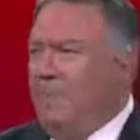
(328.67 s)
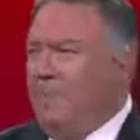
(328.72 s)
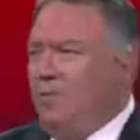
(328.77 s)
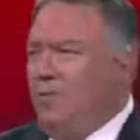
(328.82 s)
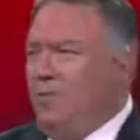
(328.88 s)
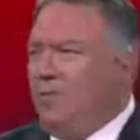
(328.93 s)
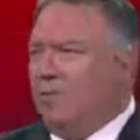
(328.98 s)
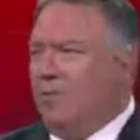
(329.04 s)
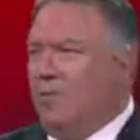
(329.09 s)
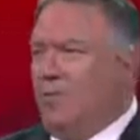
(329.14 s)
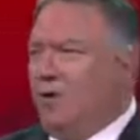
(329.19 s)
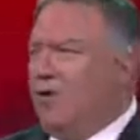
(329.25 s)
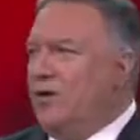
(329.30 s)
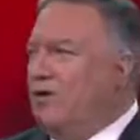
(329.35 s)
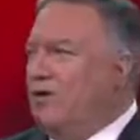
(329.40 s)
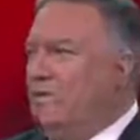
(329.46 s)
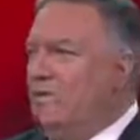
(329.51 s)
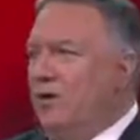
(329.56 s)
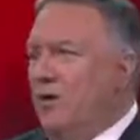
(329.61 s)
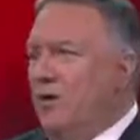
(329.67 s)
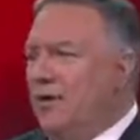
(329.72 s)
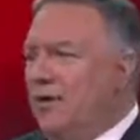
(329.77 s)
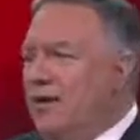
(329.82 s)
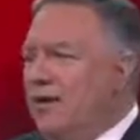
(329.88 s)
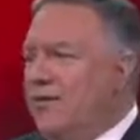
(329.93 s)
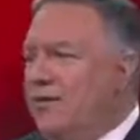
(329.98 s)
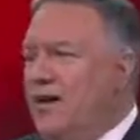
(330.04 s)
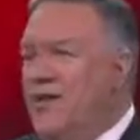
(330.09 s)
Employers and workers had
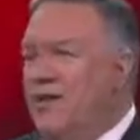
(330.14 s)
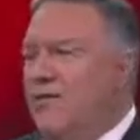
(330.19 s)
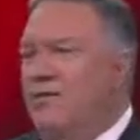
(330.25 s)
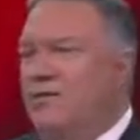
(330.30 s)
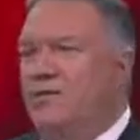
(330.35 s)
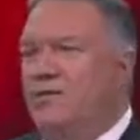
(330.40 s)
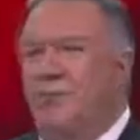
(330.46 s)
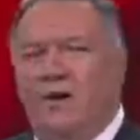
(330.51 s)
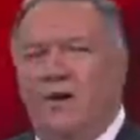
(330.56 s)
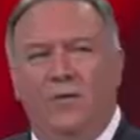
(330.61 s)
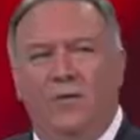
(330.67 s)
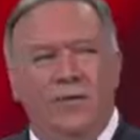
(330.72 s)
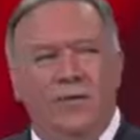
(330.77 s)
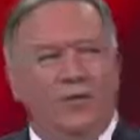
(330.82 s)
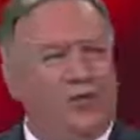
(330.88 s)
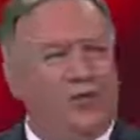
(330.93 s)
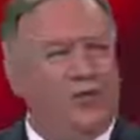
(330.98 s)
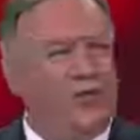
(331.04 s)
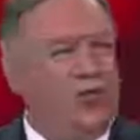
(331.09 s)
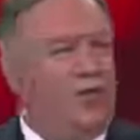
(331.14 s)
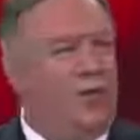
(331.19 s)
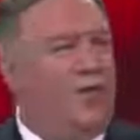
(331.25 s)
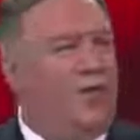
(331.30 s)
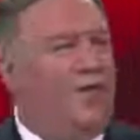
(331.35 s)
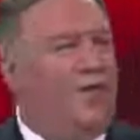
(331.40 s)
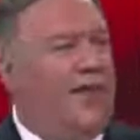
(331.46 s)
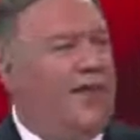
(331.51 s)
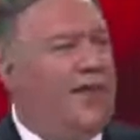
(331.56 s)
both lost confidence. We
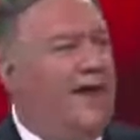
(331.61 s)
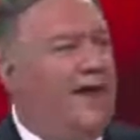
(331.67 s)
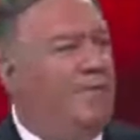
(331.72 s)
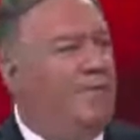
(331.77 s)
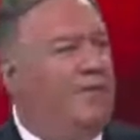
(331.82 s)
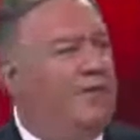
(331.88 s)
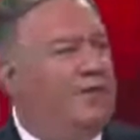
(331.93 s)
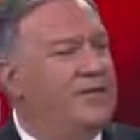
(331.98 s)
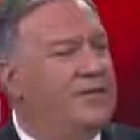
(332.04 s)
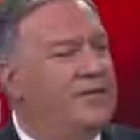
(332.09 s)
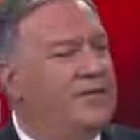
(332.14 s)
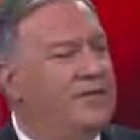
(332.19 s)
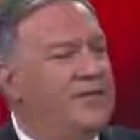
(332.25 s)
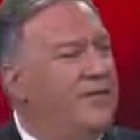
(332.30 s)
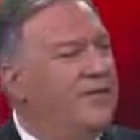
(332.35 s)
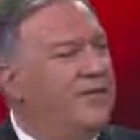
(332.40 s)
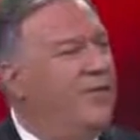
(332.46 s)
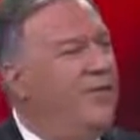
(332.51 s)
restored that confidence.